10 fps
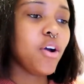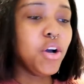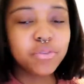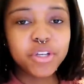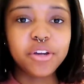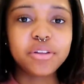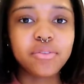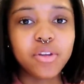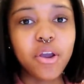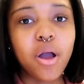over here in
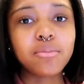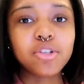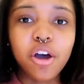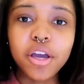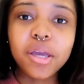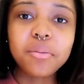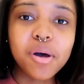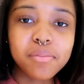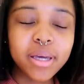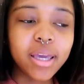the video, I'm talking
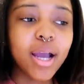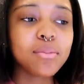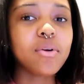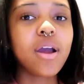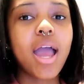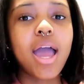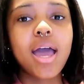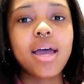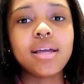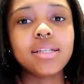about my camera,
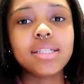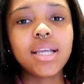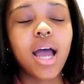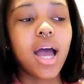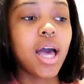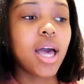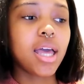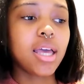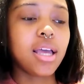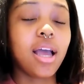and
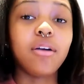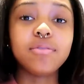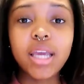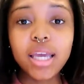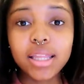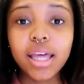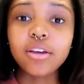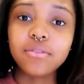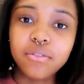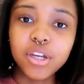I have taken like
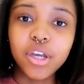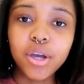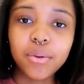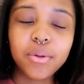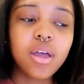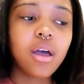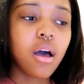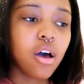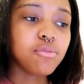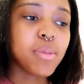a video
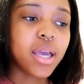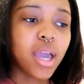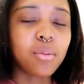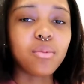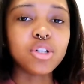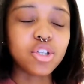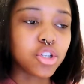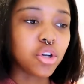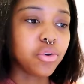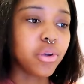of my camera to
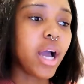show you